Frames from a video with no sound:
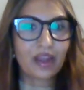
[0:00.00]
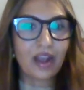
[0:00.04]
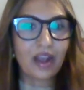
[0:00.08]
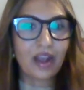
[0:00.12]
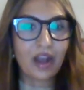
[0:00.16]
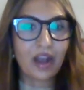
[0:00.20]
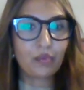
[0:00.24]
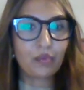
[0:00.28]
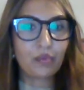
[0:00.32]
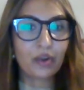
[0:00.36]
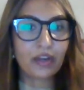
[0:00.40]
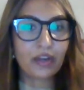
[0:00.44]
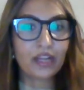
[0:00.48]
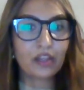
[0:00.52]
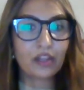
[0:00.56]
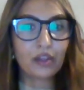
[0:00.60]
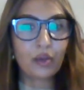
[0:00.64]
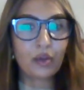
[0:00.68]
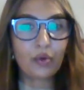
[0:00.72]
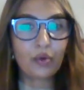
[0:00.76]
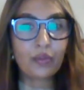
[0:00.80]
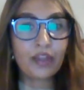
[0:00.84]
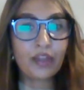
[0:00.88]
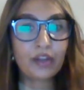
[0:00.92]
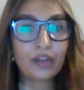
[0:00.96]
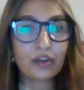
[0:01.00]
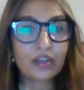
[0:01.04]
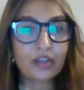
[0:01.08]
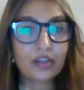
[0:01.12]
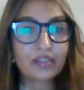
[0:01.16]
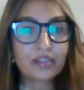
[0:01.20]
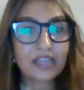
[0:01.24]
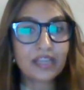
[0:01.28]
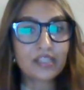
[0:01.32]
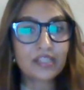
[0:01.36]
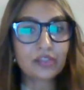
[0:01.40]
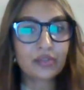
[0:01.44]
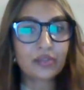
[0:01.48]
Wearing clothing or
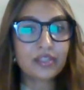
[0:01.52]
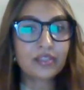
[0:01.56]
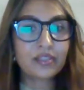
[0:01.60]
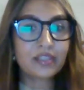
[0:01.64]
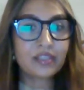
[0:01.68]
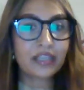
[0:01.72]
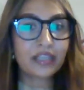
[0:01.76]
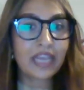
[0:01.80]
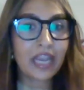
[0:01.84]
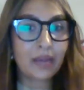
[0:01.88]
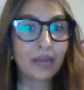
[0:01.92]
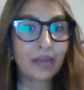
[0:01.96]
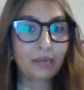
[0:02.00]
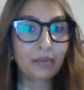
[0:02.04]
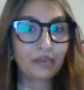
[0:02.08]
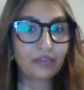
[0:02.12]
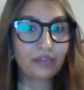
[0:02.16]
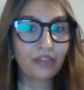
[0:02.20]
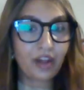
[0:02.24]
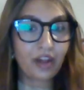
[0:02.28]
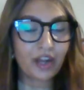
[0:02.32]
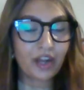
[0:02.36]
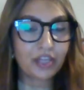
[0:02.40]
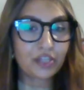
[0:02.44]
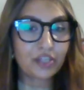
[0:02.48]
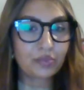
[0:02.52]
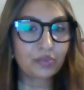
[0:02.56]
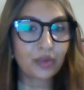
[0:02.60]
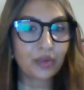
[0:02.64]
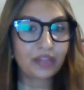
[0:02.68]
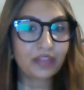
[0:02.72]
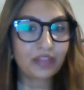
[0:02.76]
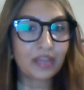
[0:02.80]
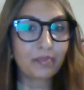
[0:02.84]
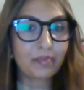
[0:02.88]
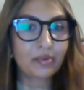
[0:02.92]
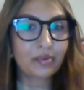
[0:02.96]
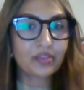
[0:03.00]
accessories to camouflage
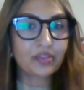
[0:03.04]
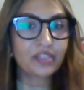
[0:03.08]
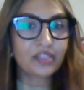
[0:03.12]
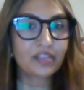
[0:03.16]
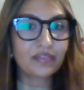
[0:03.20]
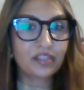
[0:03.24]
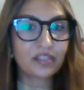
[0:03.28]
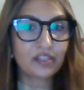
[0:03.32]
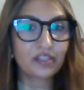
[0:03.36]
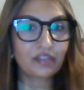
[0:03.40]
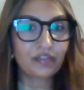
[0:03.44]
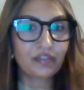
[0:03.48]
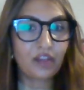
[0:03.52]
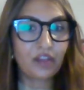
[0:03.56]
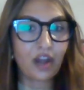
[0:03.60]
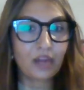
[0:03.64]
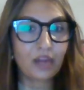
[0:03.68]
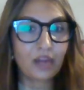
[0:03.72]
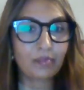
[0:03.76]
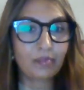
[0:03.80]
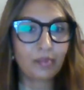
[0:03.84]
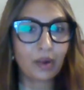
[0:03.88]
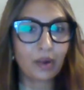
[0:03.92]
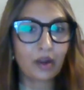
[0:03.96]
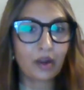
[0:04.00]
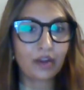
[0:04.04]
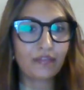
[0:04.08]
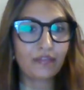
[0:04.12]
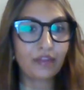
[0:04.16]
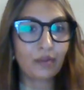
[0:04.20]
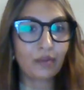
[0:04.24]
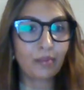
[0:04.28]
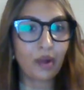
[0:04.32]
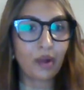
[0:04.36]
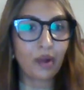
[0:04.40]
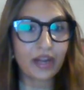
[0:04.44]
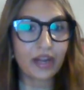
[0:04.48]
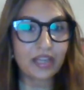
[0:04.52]
what they perceive as the flawed part of
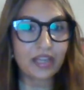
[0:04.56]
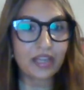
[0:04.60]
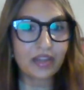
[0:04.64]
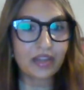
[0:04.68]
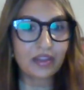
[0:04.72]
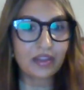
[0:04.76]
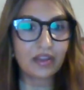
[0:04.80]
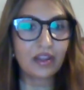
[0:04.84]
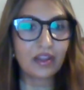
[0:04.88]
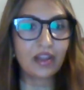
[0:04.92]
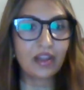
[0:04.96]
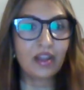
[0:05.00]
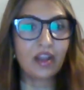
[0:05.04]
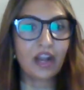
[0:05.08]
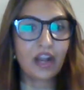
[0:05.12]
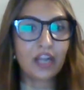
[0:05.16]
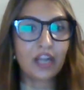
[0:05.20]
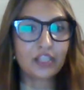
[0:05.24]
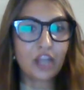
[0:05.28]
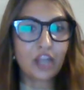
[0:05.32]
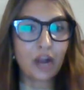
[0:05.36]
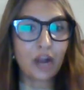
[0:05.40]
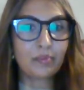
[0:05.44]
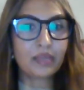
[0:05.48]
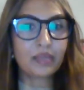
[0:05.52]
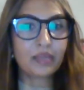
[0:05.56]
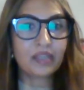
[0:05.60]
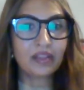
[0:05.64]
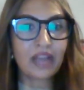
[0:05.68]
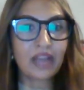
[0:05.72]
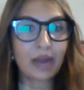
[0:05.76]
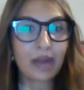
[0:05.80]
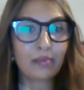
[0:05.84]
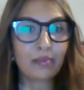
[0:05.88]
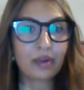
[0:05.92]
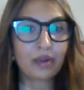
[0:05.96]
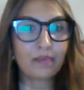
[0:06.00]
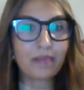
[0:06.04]
their body, adopting
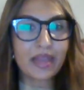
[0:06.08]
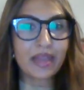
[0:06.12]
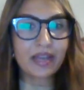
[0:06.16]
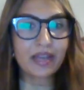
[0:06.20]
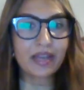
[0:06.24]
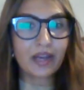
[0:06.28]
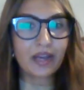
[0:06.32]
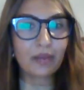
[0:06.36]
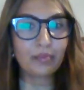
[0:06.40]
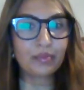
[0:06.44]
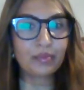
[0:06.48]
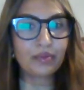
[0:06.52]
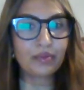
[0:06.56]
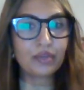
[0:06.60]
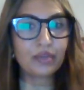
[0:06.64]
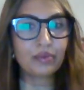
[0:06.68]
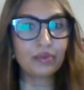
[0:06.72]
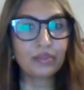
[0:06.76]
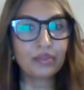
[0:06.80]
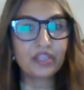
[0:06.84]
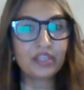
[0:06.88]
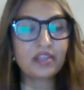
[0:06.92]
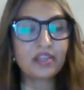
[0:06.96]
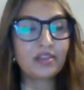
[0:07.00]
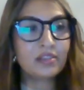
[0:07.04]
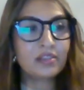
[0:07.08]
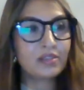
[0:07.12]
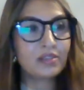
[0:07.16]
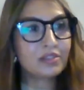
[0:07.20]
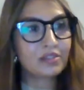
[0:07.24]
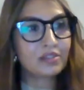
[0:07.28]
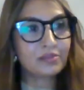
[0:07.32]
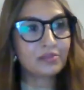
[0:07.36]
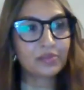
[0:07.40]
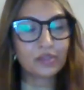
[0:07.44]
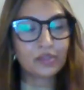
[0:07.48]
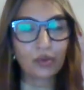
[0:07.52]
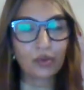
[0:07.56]
elaborate makeup, beauty routines,
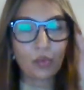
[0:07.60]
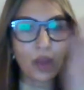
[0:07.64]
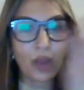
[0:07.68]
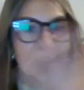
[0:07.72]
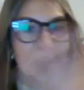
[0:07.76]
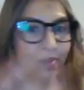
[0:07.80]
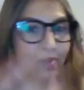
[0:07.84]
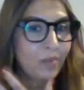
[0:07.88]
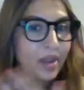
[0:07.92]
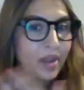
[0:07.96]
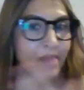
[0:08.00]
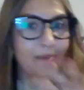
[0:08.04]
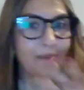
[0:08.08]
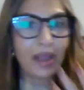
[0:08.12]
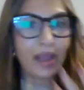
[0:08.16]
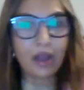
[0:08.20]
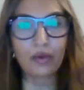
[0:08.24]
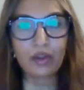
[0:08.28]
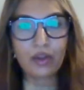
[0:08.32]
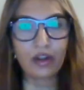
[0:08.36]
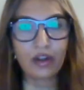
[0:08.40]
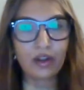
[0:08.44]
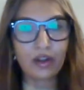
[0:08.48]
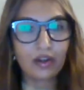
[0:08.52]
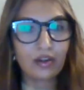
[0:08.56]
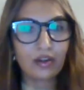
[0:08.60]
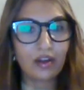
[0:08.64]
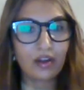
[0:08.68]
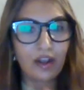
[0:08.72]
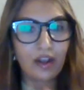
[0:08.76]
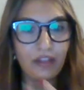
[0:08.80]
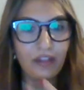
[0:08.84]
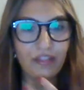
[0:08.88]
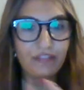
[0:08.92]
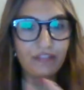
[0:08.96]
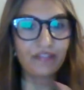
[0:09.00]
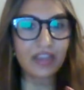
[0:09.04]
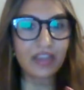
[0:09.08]
the white powder
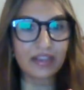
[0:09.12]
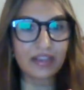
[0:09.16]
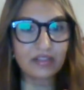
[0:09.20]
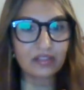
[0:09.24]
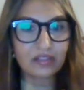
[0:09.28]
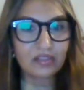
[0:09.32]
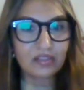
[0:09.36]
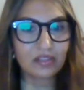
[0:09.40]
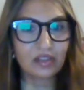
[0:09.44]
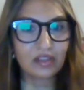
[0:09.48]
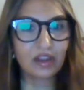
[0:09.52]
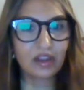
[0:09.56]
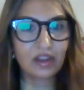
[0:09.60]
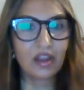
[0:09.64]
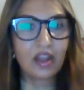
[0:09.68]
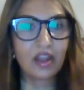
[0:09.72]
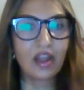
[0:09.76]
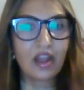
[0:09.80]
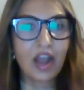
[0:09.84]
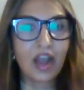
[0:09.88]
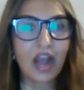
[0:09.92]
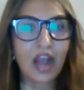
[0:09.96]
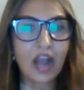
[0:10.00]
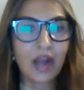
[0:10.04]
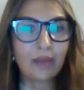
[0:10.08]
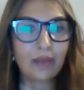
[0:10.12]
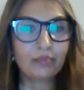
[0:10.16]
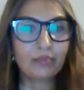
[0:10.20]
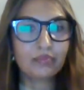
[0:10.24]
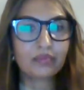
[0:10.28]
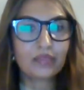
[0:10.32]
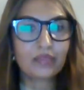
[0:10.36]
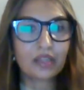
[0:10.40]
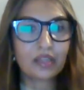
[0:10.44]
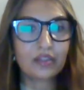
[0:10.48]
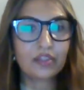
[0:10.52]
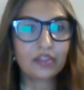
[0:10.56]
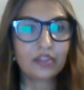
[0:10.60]
on the face,
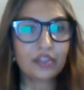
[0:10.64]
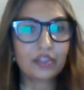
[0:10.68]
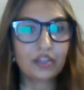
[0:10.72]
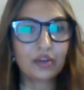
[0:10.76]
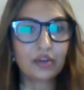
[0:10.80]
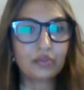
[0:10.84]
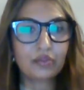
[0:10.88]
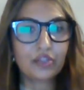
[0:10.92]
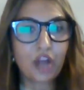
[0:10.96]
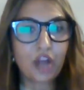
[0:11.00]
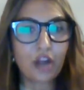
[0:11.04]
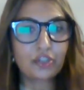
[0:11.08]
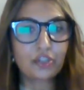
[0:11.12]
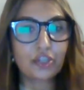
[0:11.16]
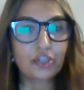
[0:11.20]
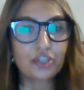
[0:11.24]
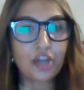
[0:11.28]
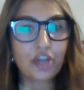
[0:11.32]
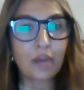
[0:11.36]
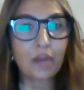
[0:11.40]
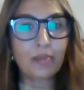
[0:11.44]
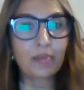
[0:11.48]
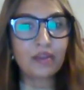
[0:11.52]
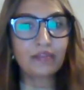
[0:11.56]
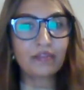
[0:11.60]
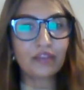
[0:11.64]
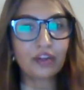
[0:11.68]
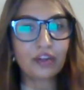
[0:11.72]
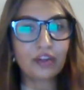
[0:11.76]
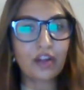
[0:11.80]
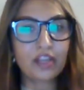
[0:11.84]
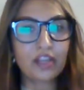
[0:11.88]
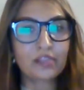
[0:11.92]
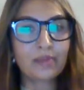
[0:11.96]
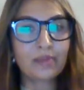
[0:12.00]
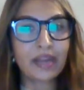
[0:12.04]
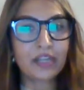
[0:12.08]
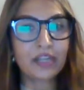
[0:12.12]
doctor shopping for
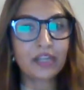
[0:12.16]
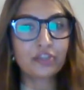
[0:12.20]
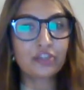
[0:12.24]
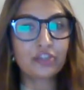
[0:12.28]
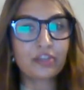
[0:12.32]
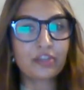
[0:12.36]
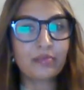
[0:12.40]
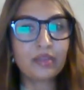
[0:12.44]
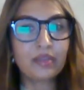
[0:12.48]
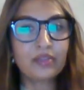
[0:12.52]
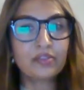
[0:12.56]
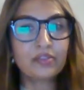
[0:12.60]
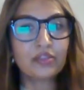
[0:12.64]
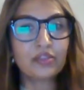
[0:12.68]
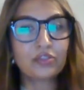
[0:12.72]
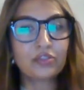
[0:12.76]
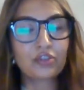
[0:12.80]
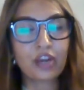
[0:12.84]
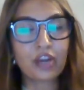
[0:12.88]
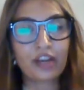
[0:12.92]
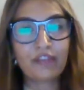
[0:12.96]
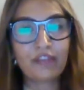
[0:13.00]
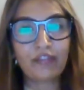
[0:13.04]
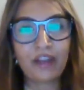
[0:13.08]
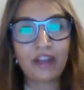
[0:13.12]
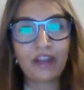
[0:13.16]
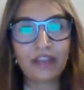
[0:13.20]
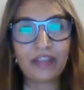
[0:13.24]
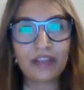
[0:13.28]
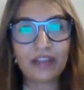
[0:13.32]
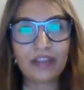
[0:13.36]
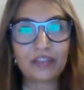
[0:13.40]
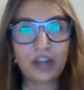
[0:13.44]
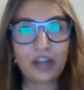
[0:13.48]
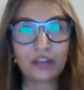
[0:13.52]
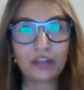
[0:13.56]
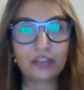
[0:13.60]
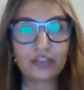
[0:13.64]
cosmetic treatments, so trying to find
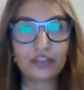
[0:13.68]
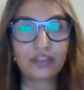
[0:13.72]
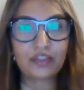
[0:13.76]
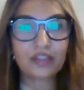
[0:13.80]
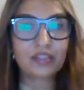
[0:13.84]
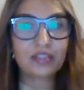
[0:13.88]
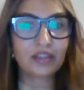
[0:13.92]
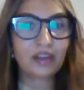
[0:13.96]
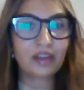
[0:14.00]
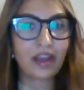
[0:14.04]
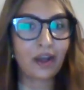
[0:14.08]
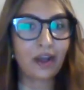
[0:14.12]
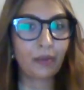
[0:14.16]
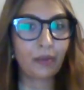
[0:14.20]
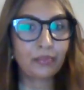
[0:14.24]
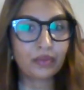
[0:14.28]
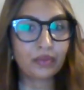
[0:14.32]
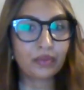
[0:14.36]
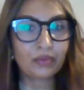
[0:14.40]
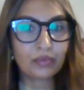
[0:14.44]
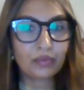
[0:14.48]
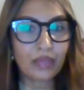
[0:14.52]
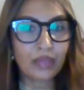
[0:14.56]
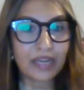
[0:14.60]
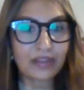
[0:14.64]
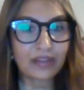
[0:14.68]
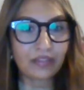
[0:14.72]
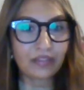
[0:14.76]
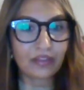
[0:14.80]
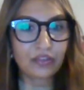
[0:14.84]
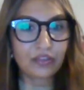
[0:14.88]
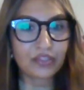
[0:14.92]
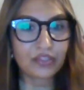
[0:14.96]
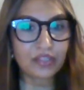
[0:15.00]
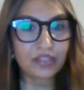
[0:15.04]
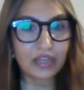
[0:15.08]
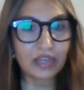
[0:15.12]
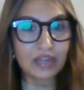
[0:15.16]
that doctor that's going to help them lighten
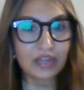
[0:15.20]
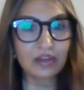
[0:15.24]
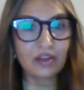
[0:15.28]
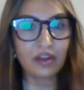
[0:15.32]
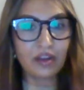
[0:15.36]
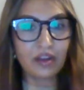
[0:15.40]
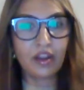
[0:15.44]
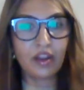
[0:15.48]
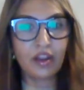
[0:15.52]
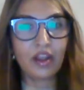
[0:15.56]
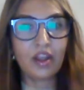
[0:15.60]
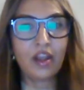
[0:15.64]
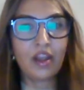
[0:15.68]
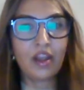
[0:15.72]
their skin,